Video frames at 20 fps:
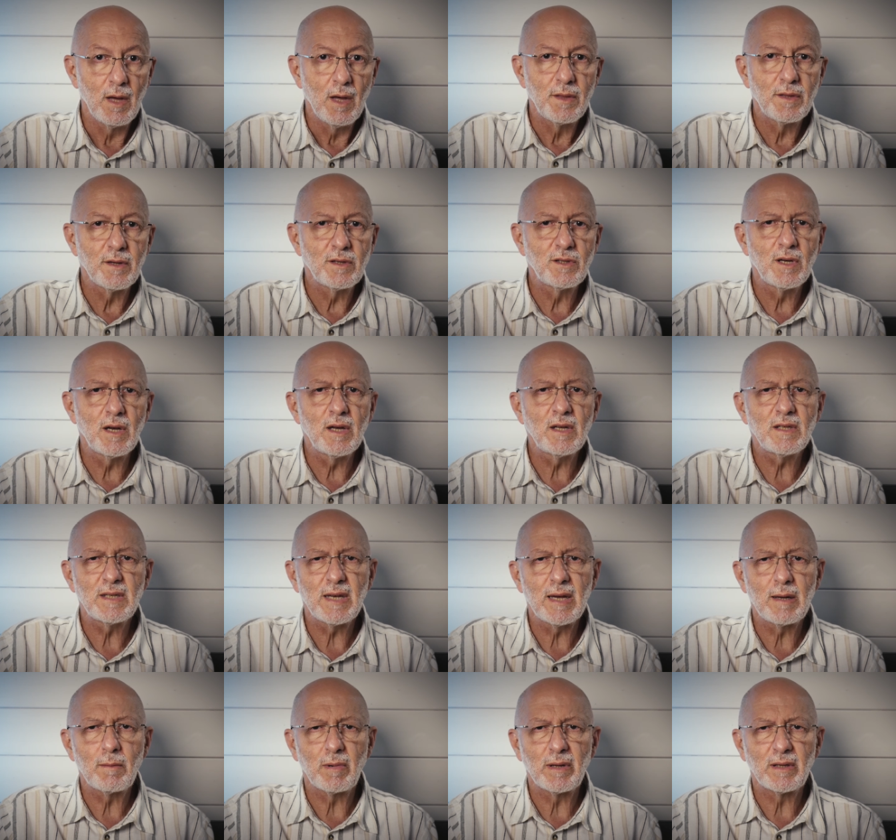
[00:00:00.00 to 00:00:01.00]
The
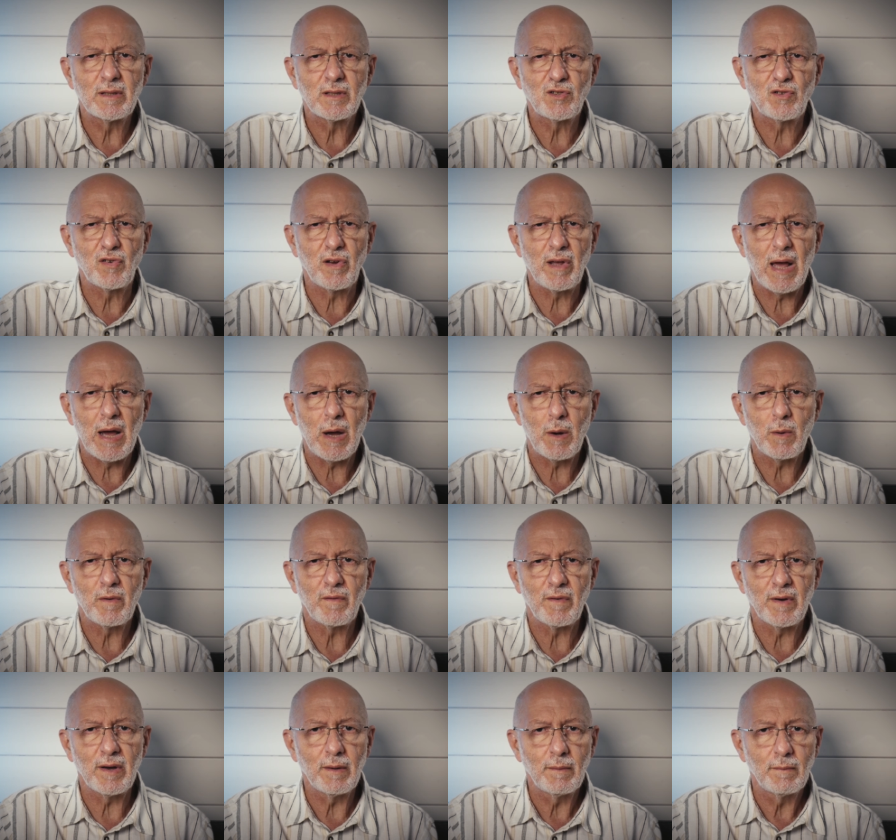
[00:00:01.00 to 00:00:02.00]
turntable industry,
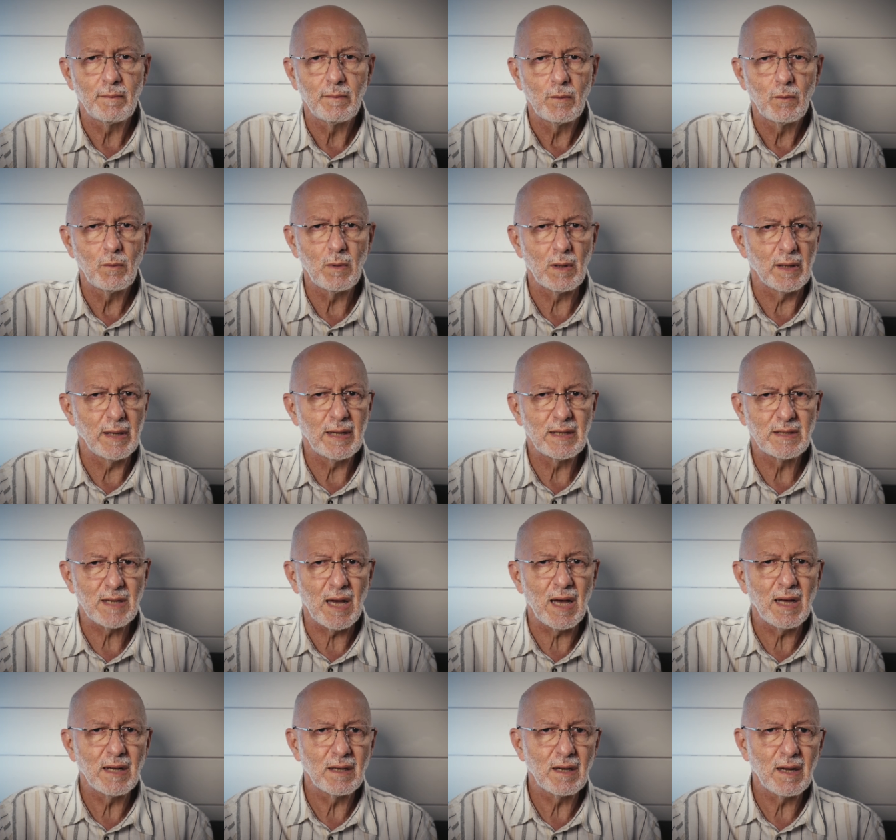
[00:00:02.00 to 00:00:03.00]
however, well, it's
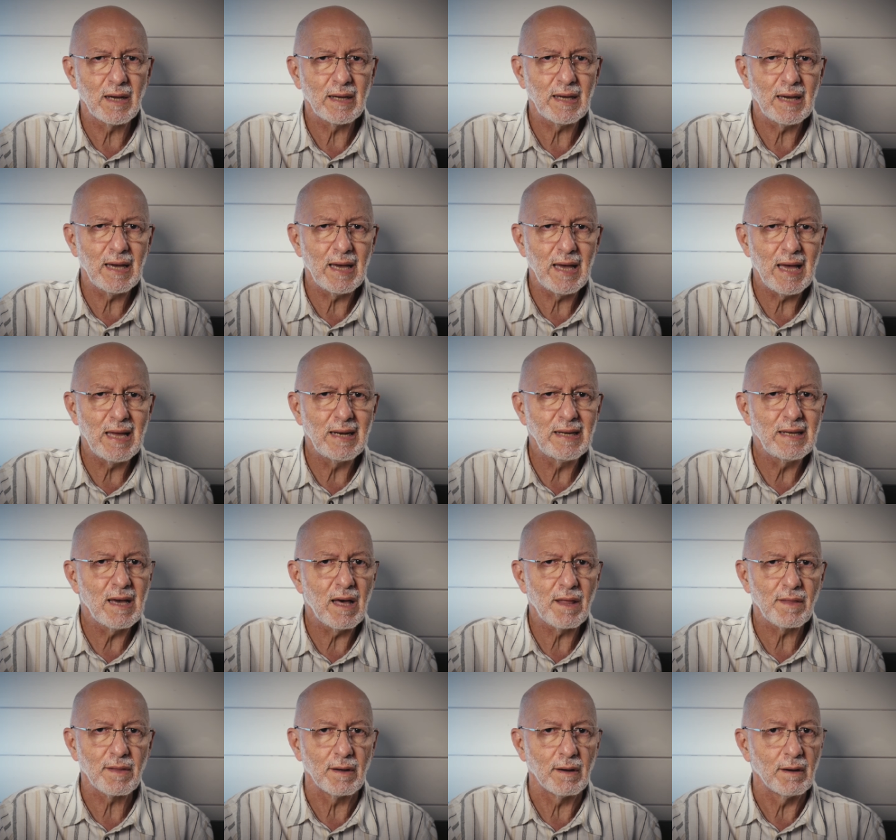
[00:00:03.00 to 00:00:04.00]
unlike any
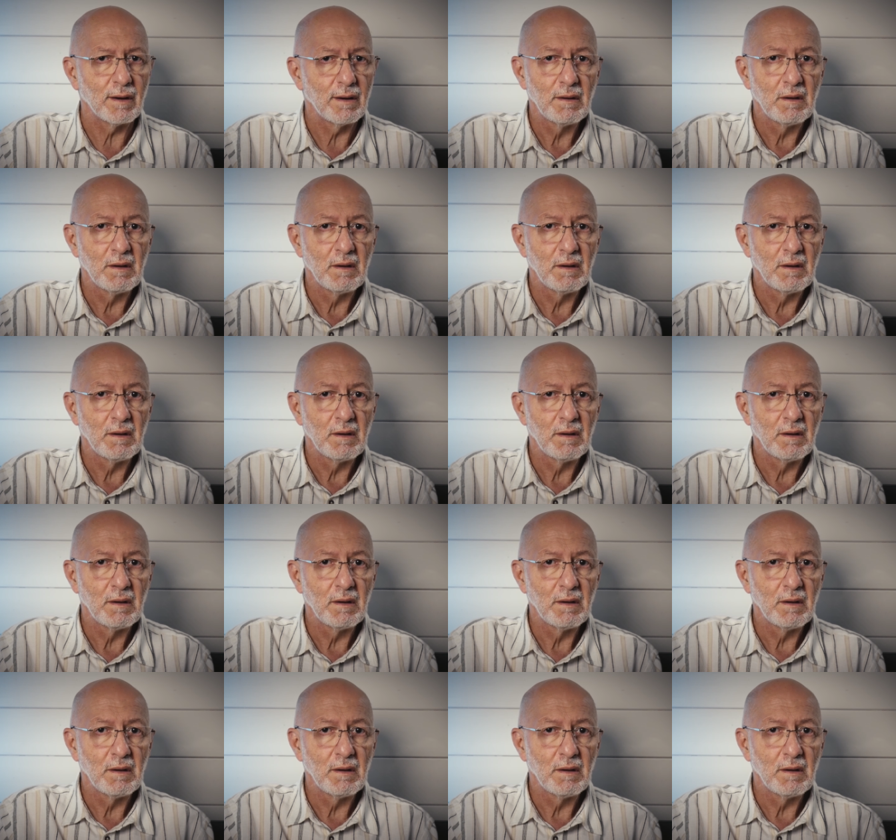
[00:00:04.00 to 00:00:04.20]
other.